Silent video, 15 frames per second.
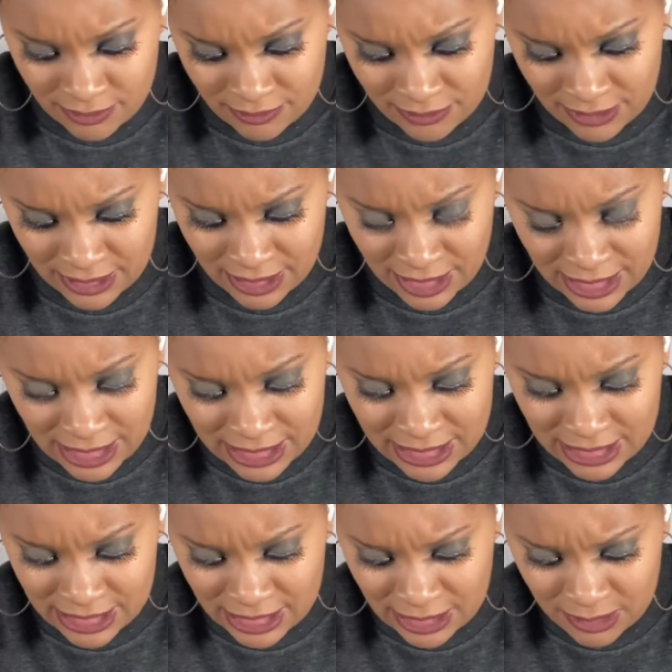Forget they
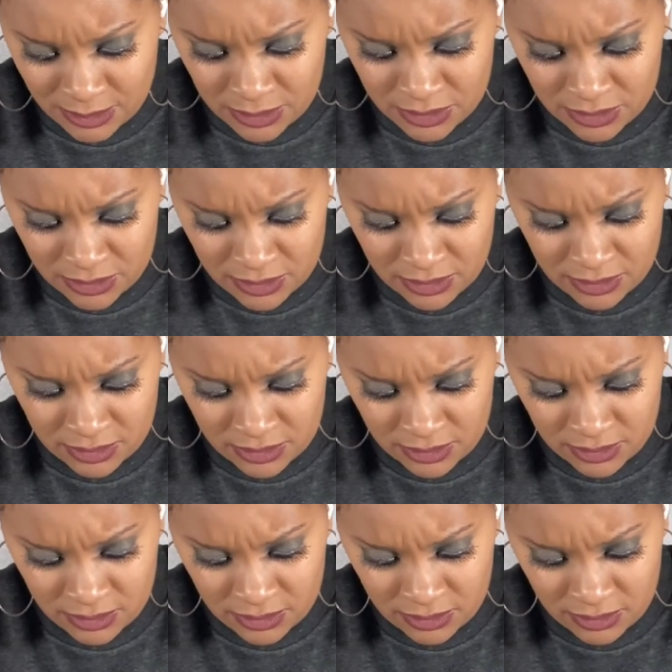steps.
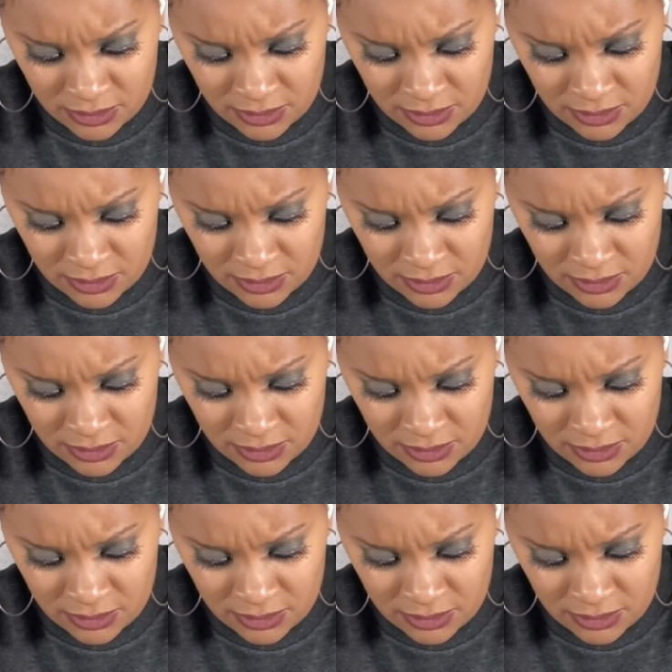Shoot.